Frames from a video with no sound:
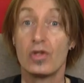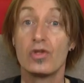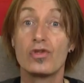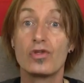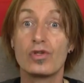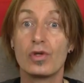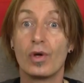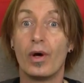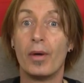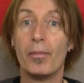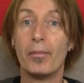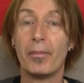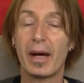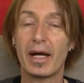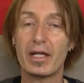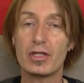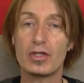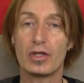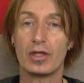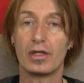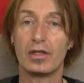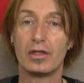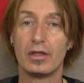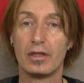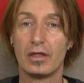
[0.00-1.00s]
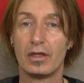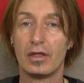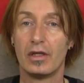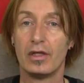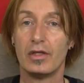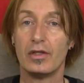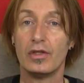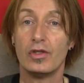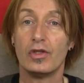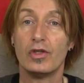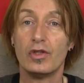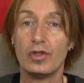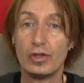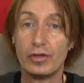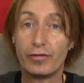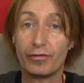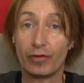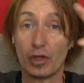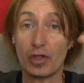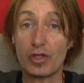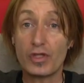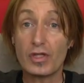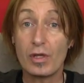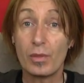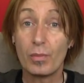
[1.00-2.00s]
So imagine you've
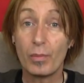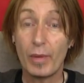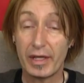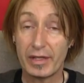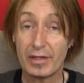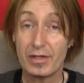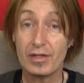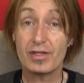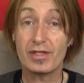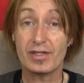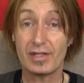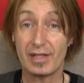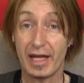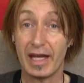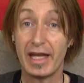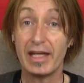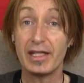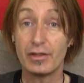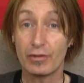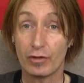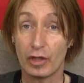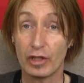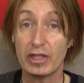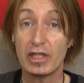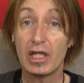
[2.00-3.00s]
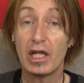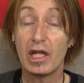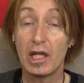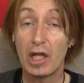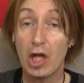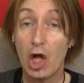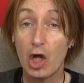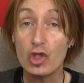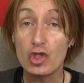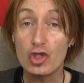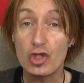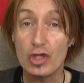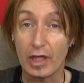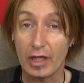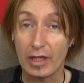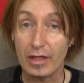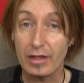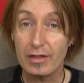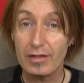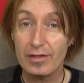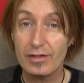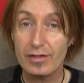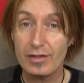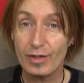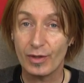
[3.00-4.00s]
got somewhere to stay, you've got your
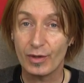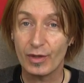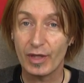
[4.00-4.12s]
lodgings,